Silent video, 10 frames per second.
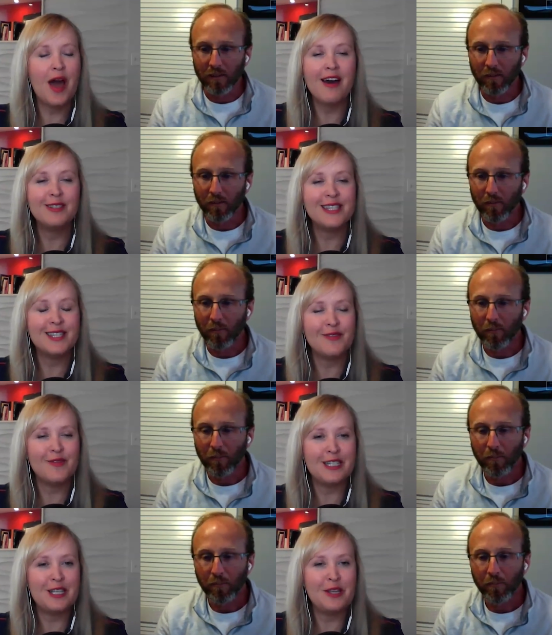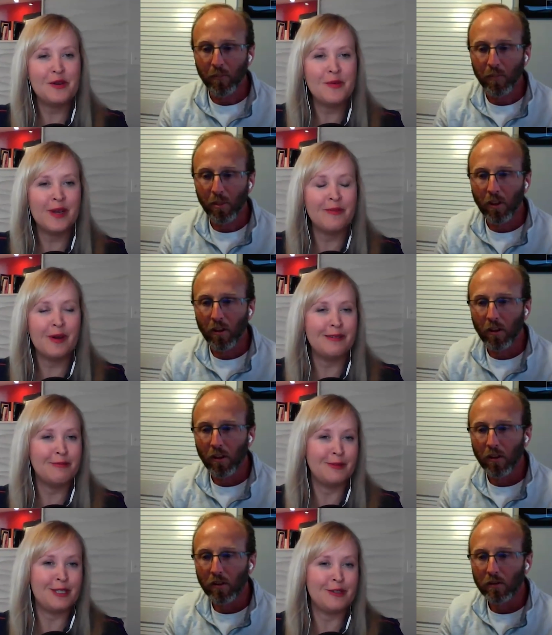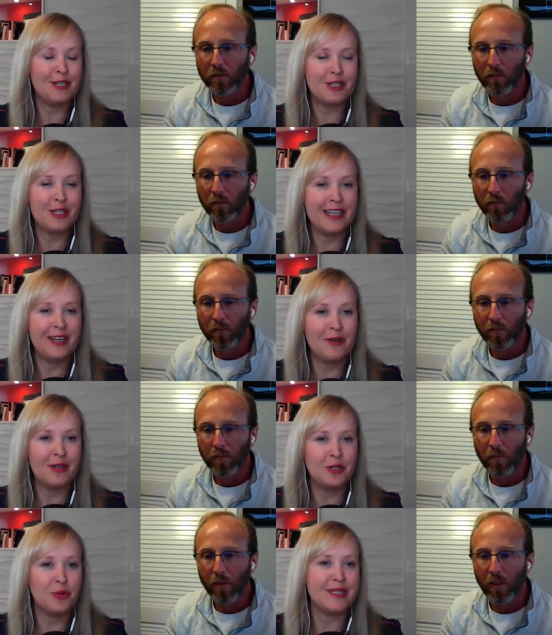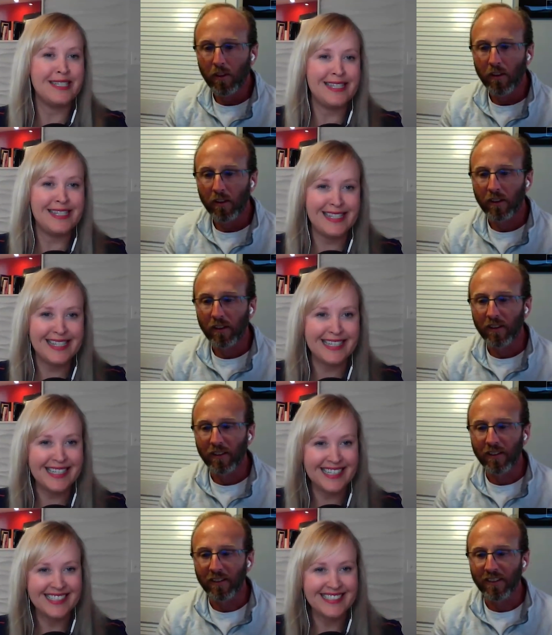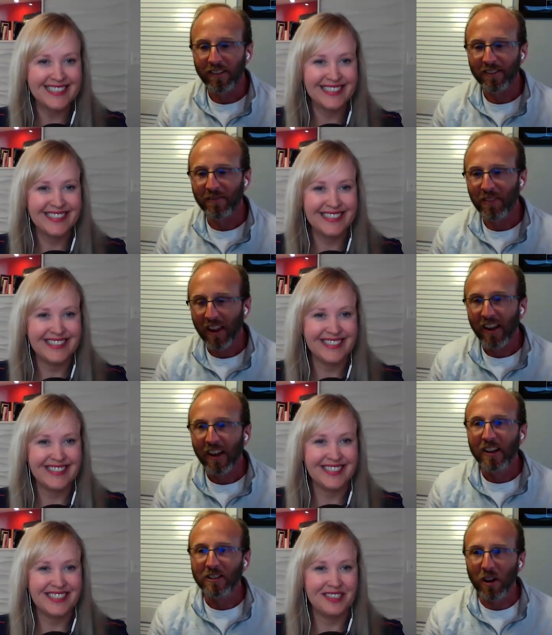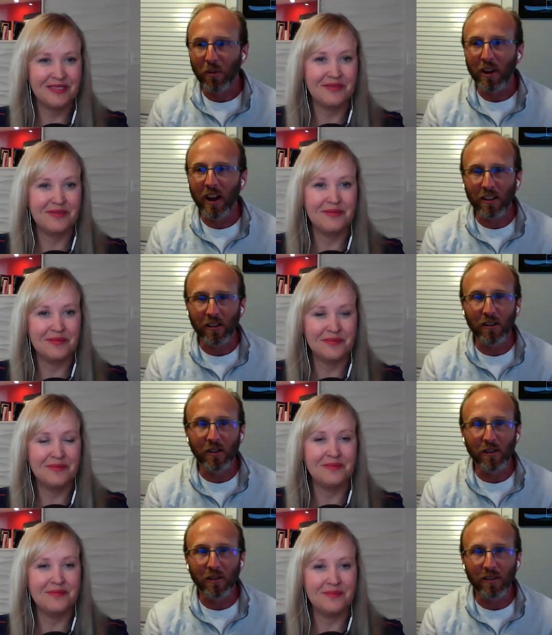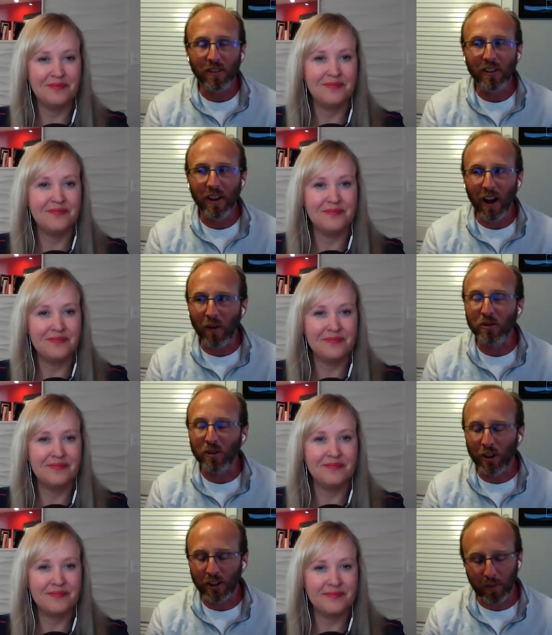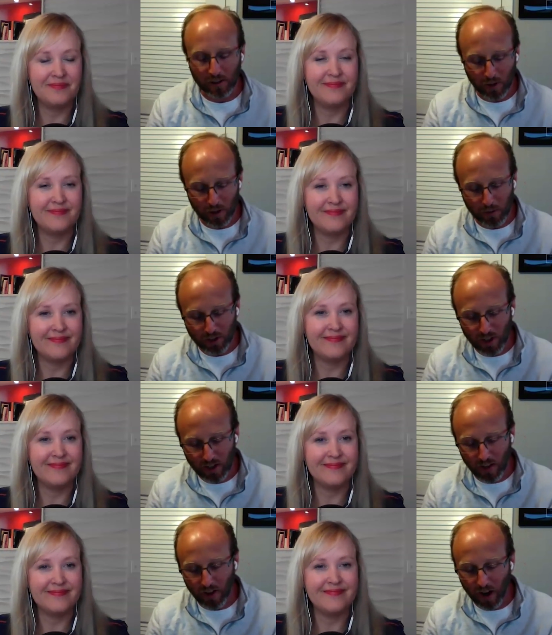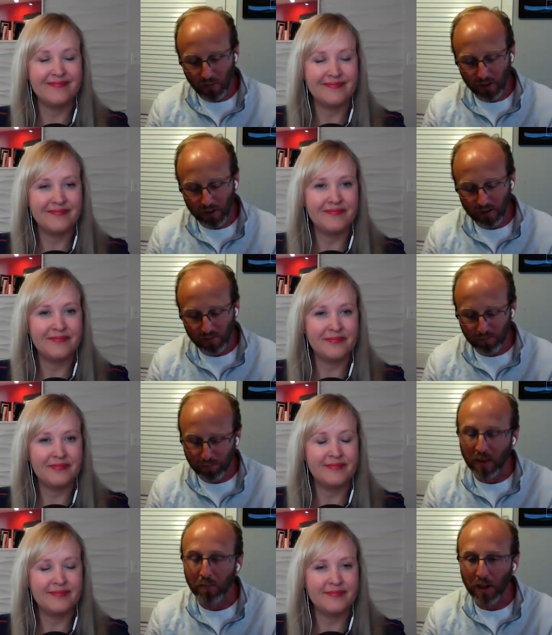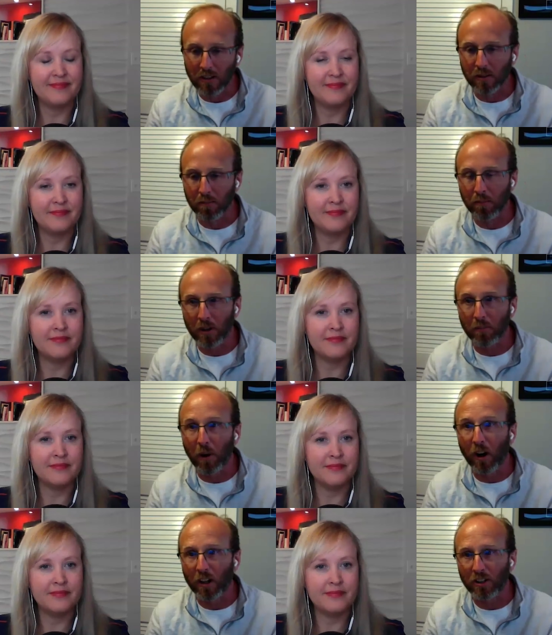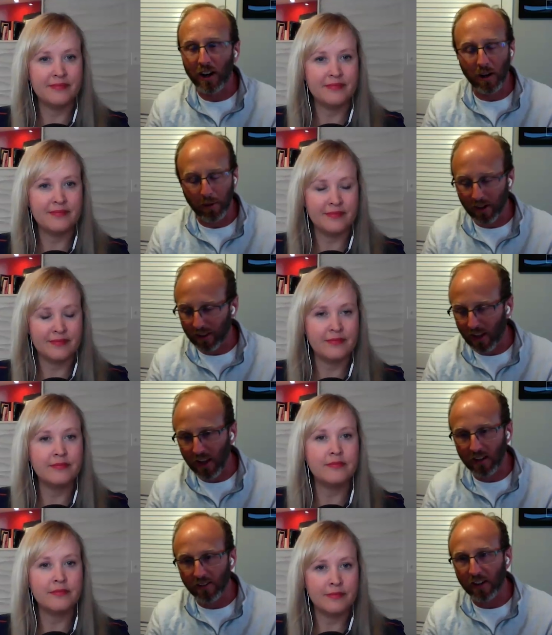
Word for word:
Speaker 1: So how has this affected you in what was traditionally known as your busy season?
Speaker 2: So we got through, I was curious about because we, we shut down the office about the middle, middle of March, right? I mean, in the heat